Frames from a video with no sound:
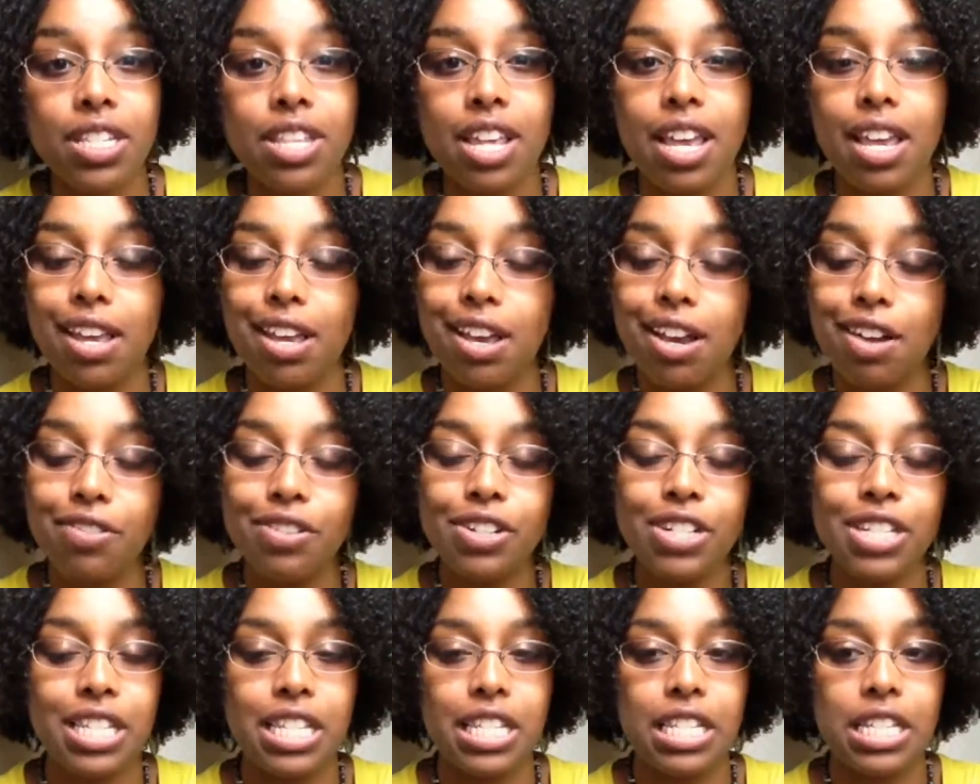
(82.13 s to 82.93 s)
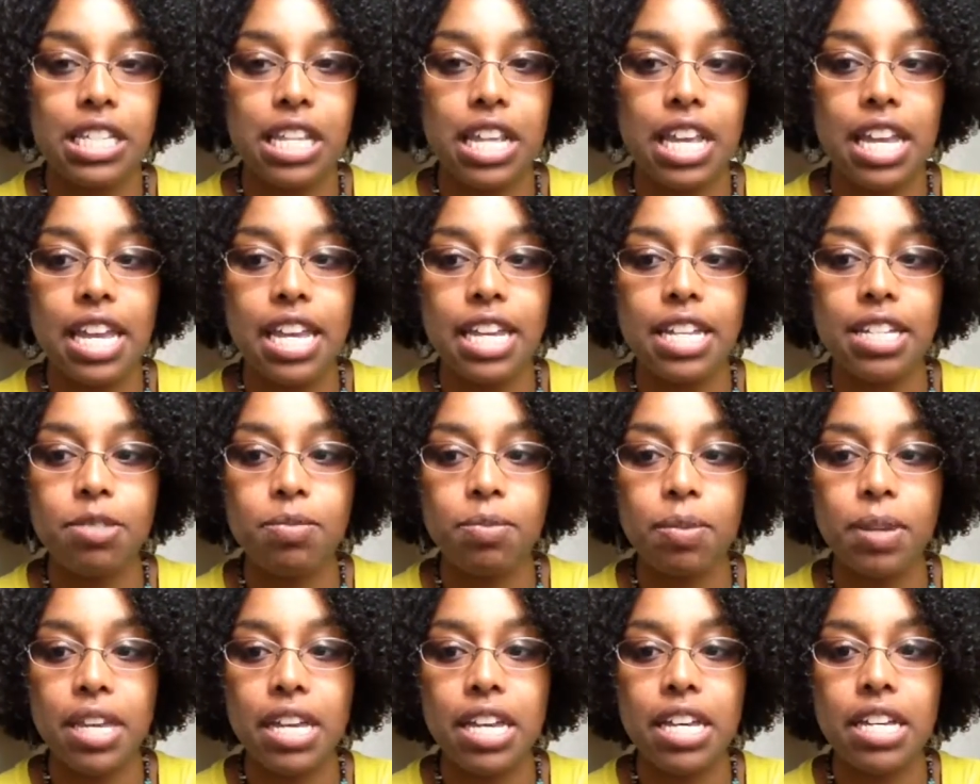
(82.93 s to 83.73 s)
that covers these legs
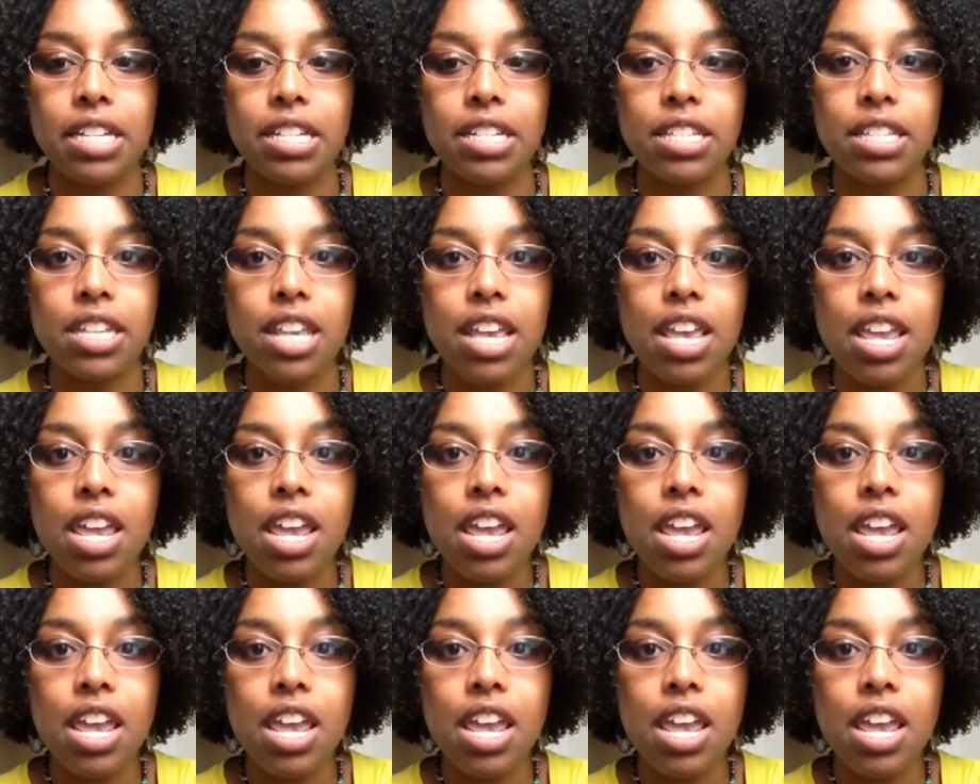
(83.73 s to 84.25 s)
because